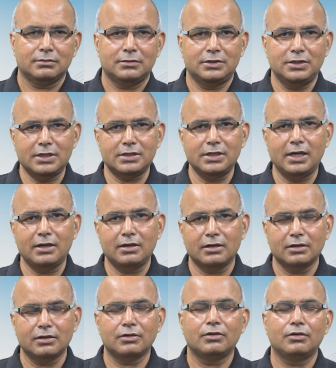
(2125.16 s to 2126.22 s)
just like
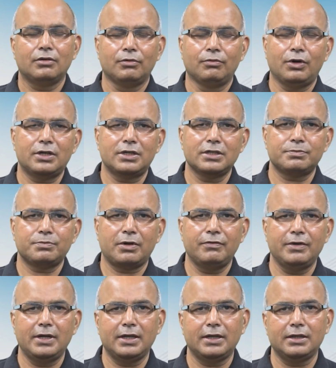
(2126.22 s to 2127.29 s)
what is
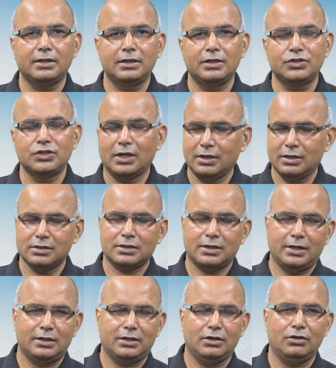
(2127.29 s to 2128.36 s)
prevailing in the jungles
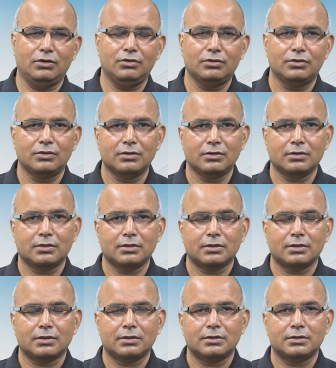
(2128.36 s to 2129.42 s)
right now,
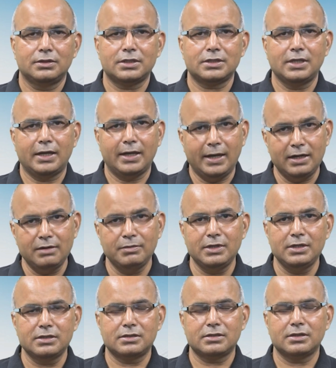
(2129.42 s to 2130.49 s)
just like
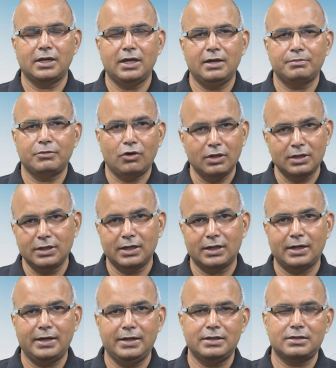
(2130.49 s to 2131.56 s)
animals have all their
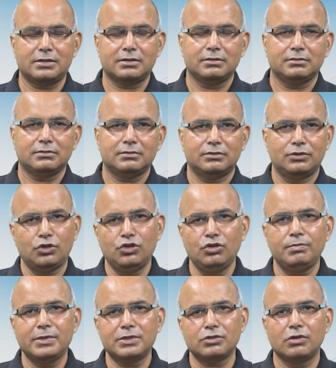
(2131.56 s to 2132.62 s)
rights, the
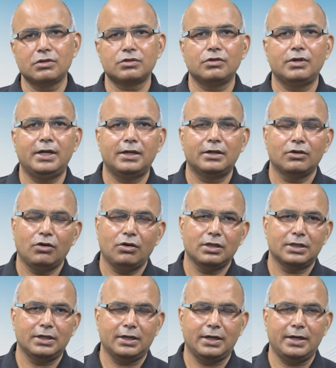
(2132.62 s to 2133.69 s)
humans also had all
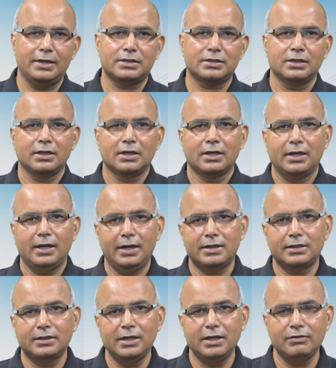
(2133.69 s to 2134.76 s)
their rights,
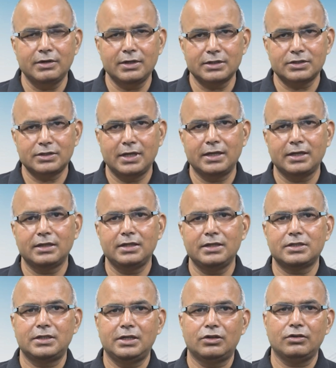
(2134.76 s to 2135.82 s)
and they were staying in the
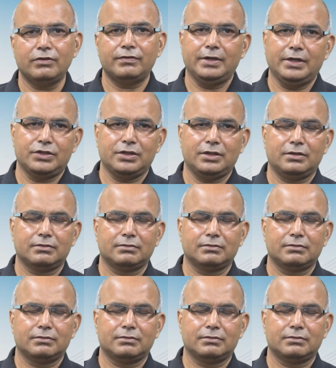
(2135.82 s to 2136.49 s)
state of nature.